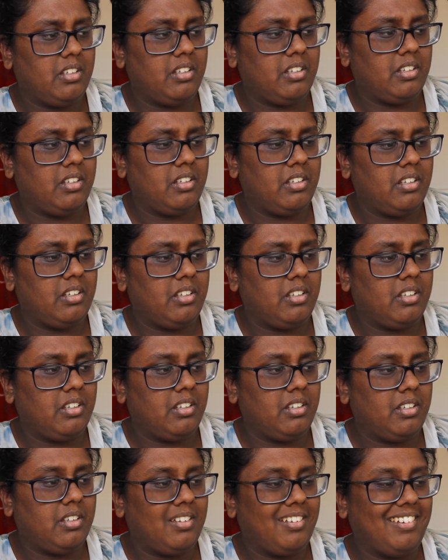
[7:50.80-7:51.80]

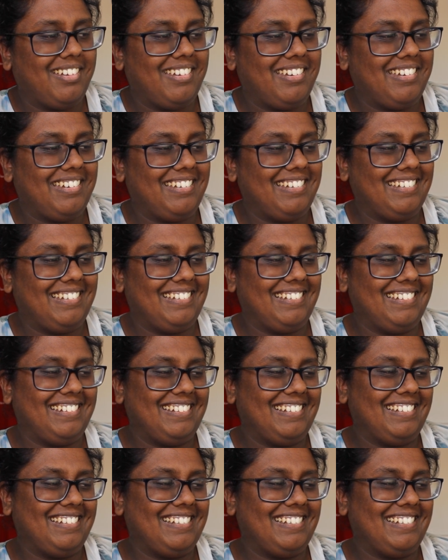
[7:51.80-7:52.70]
Nothing is said.